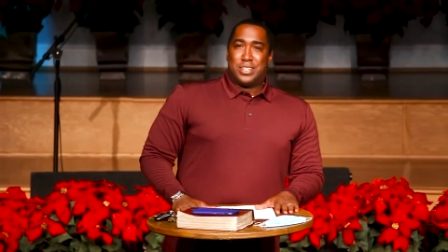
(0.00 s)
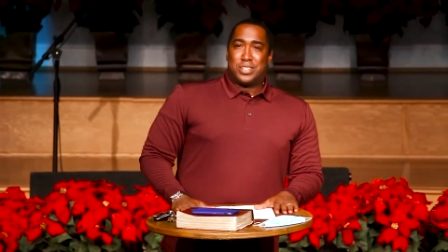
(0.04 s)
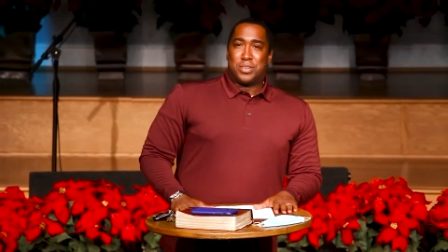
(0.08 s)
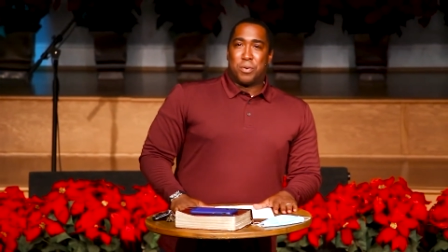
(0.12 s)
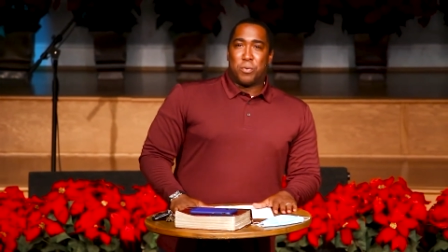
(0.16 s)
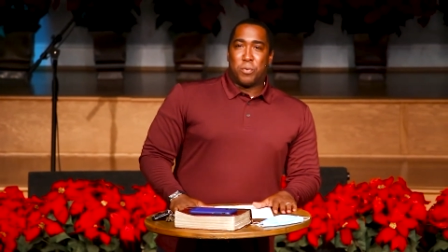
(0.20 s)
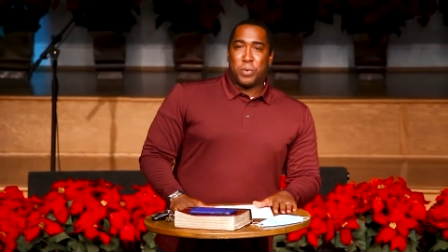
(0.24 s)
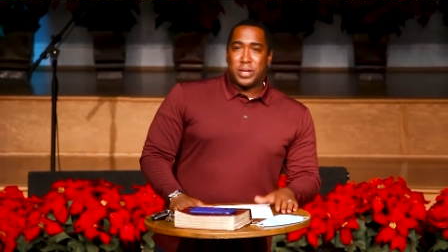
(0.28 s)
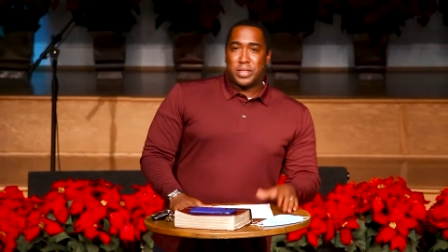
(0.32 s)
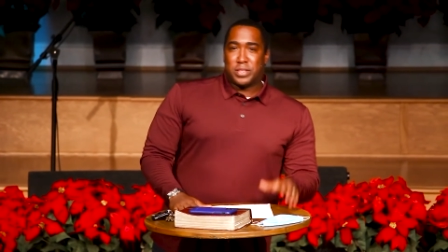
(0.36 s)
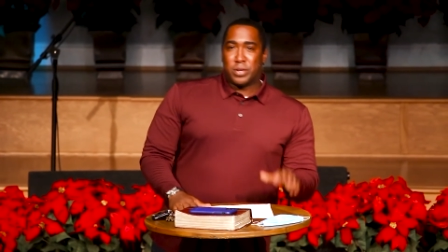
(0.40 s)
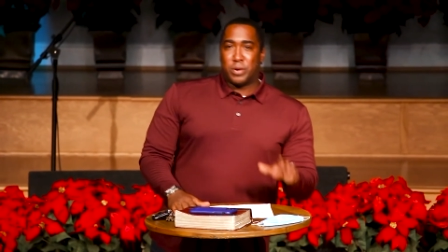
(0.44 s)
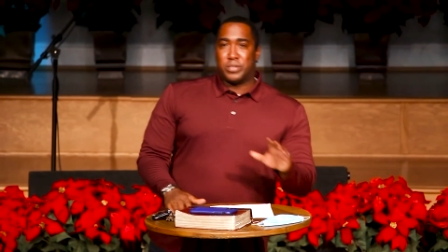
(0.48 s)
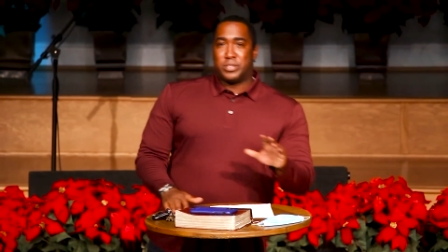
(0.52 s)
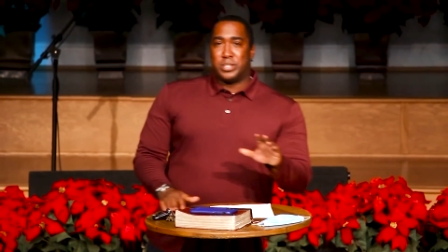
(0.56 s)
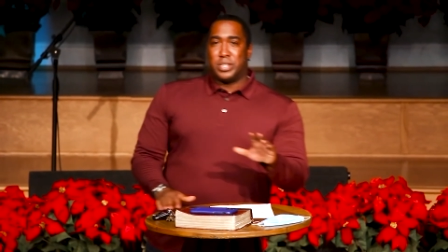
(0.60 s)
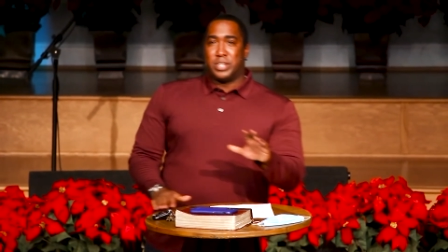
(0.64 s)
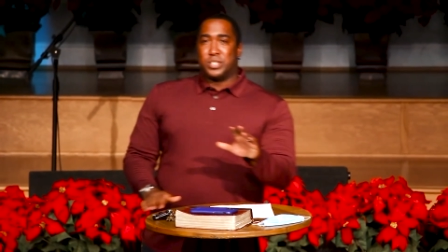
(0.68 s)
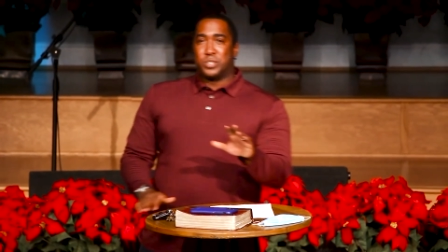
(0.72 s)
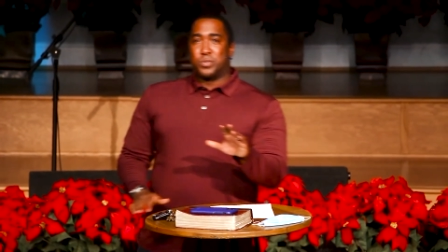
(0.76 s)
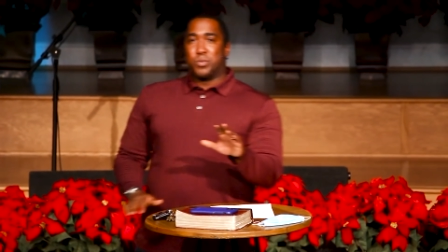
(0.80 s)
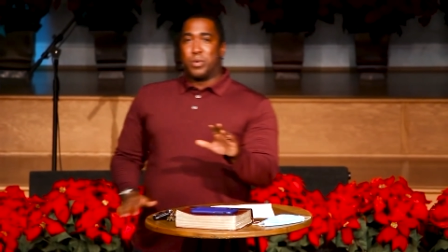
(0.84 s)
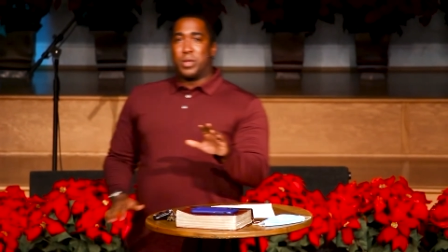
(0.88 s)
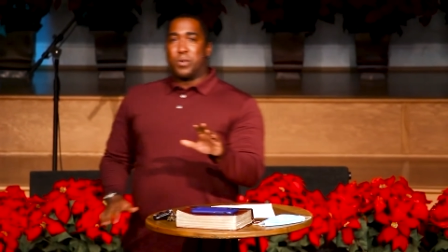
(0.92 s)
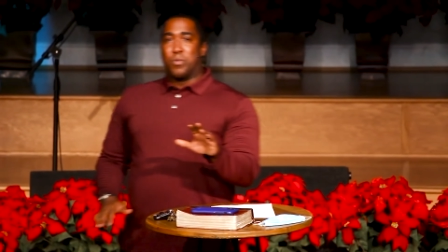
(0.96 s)
So I'm going to read
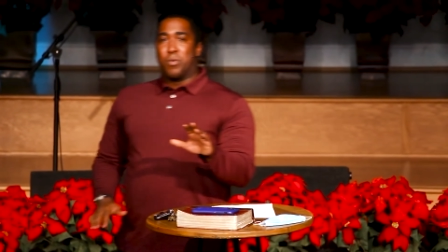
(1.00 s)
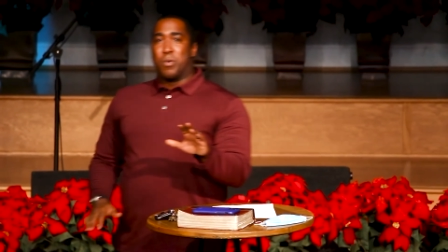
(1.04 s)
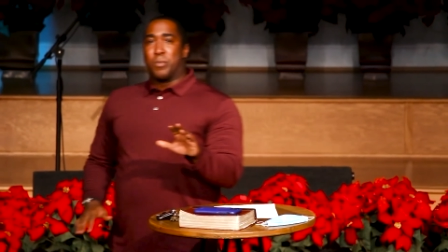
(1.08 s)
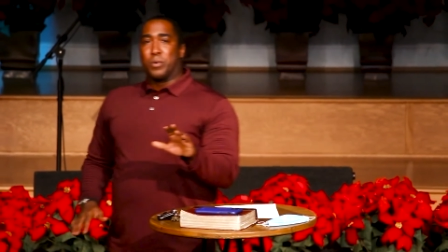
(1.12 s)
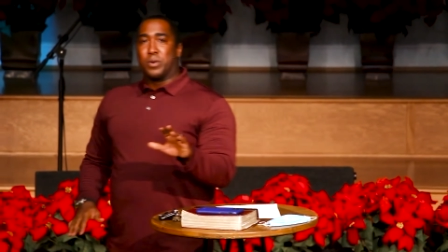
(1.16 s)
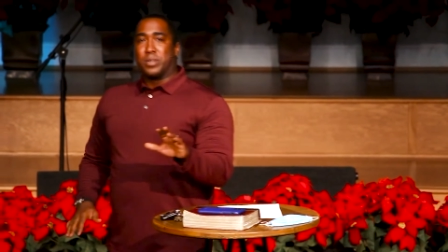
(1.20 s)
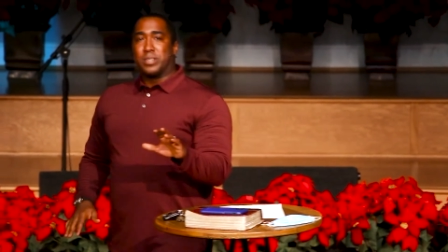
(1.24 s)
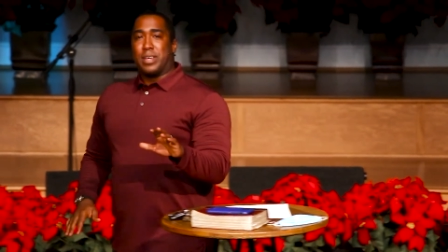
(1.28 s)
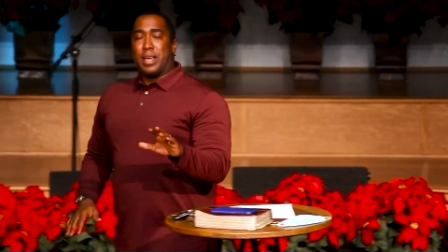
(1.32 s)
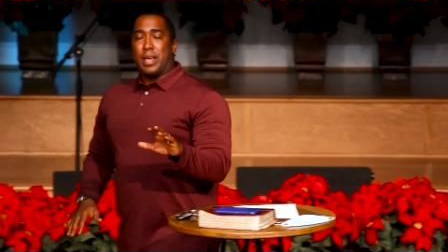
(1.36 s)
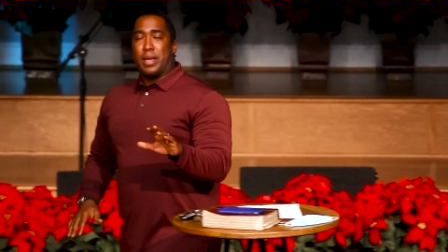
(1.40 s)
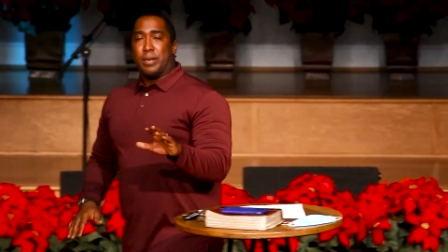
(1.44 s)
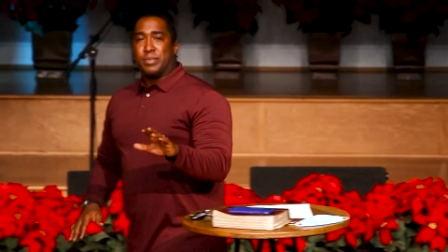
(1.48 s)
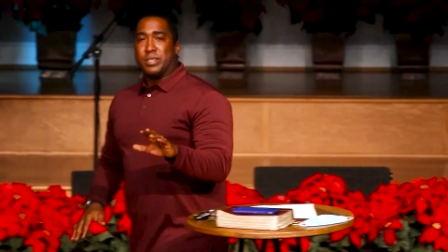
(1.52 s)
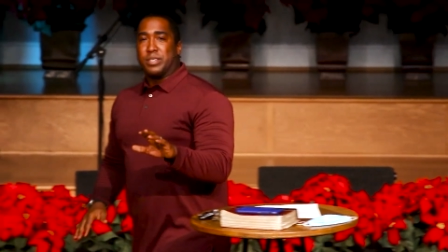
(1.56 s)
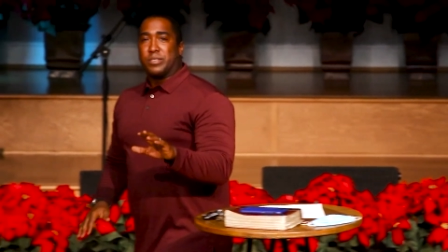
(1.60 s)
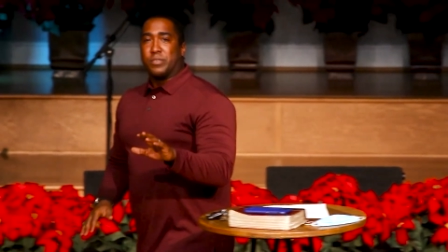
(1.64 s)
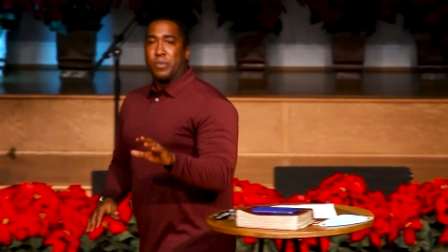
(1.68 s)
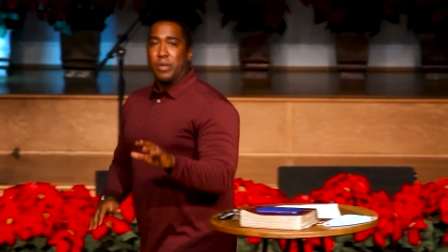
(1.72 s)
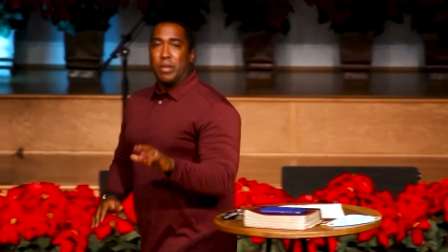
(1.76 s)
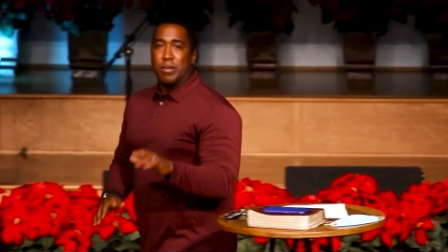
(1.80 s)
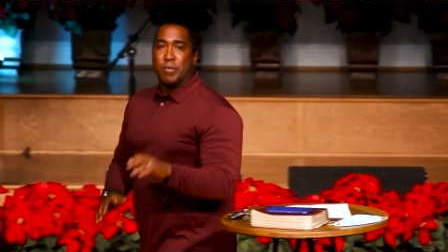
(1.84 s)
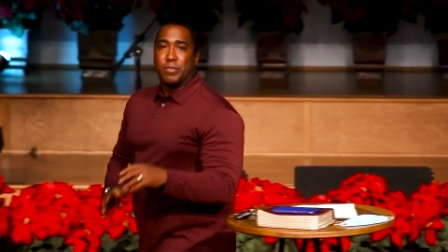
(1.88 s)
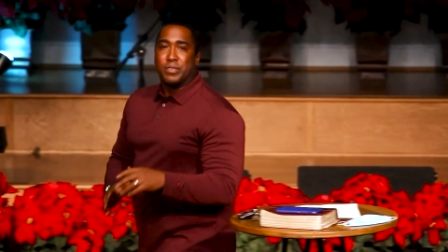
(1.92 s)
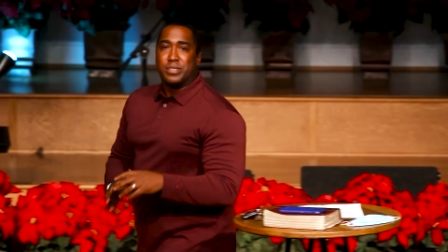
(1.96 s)
13 and 20 one more time just
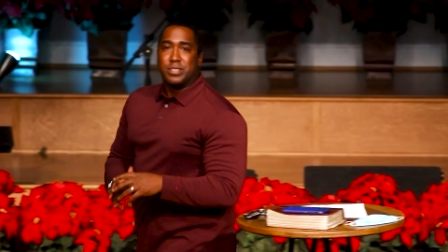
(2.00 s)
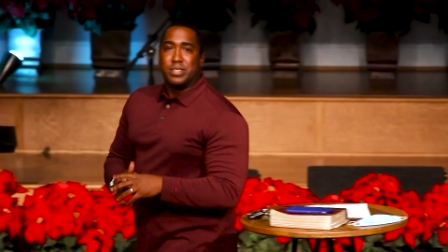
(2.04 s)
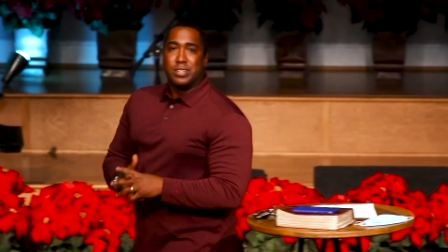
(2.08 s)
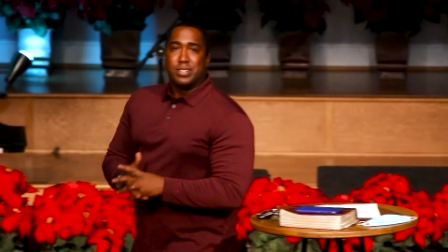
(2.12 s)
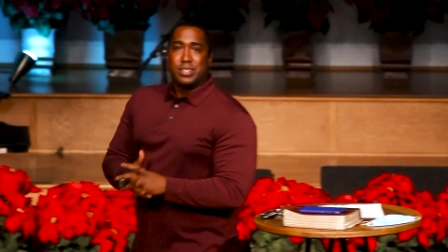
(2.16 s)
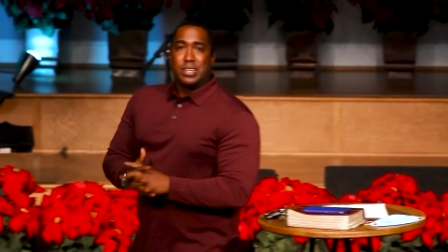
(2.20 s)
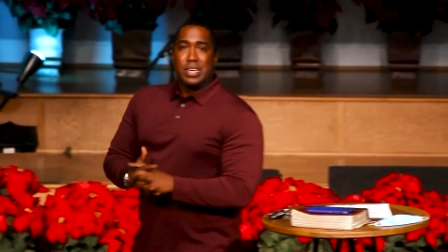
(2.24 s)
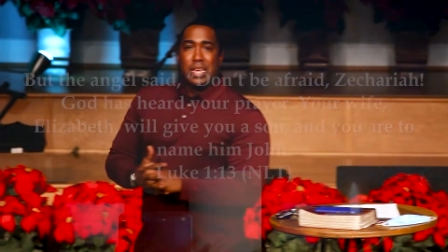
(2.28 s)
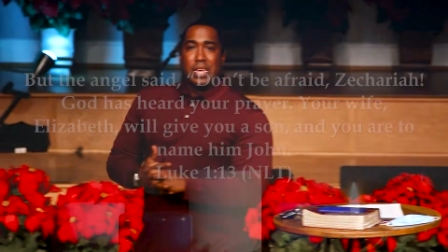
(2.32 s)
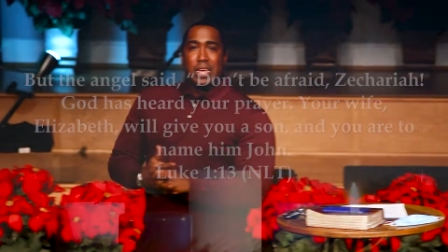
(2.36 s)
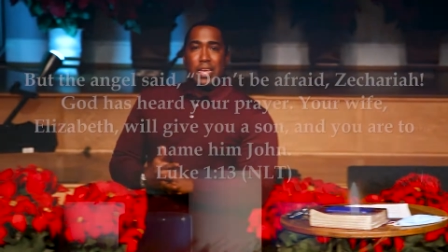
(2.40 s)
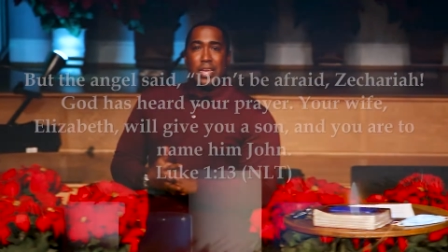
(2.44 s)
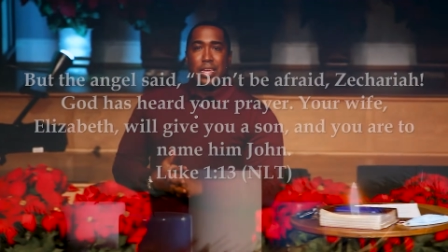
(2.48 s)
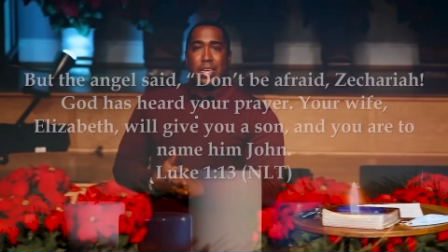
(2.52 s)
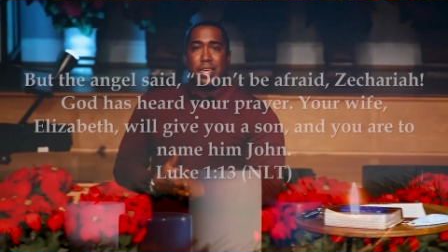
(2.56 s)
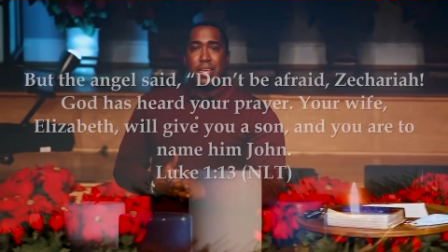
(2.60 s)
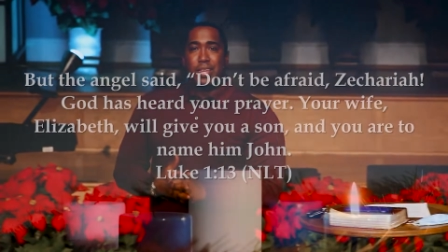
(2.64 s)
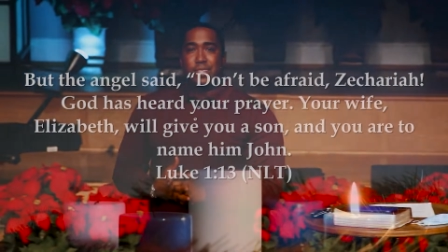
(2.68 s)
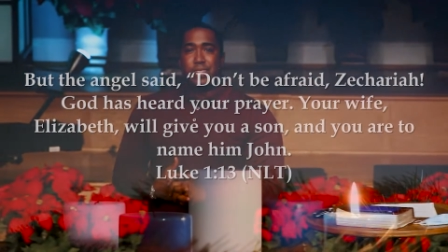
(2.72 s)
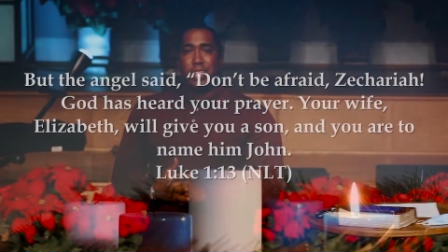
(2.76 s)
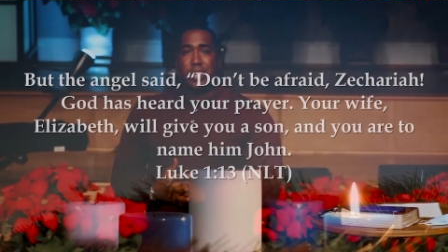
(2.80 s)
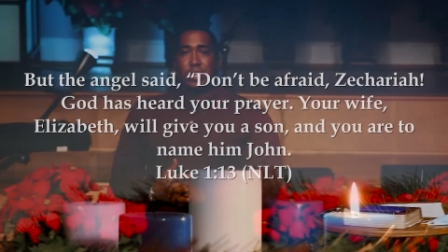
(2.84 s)
for emphasis. It